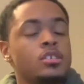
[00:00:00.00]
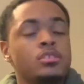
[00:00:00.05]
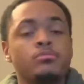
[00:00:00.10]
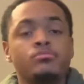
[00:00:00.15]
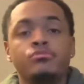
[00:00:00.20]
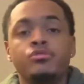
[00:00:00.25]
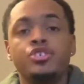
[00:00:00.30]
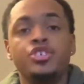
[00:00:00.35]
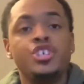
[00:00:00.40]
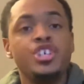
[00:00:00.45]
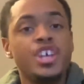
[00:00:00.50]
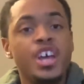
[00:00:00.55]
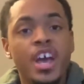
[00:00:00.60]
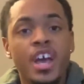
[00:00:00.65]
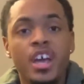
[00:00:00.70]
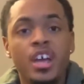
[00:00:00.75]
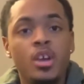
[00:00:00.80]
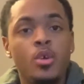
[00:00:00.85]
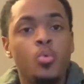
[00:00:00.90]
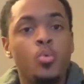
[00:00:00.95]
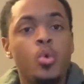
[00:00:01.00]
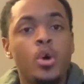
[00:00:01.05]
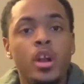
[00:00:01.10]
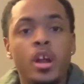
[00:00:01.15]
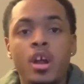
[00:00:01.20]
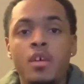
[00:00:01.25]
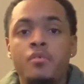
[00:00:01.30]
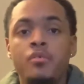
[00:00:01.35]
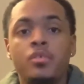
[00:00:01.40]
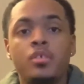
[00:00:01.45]
GA,
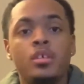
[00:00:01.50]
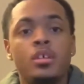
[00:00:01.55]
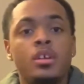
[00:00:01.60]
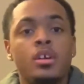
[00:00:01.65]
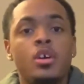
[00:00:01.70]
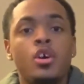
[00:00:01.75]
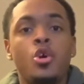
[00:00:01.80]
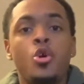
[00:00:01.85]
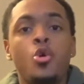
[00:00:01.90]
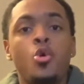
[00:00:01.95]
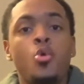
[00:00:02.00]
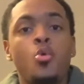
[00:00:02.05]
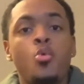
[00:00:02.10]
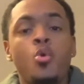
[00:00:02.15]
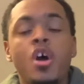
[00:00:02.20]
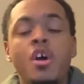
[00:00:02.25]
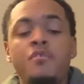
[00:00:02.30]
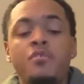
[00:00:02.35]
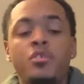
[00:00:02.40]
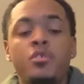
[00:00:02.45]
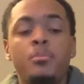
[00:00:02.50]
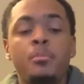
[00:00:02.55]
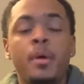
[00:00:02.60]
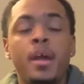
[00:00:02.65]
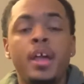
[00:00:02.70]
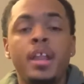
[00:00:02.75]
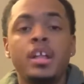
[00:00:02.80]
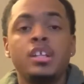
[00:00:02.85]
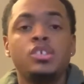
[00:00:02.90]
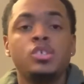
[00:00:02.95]
whatever. Whoever
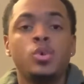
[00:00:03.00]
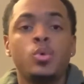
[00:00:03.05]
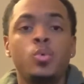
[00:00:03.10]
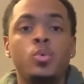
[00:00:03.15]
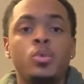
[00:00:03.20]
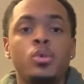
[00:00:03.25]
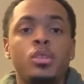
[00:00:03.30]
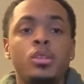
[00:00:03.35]
made it to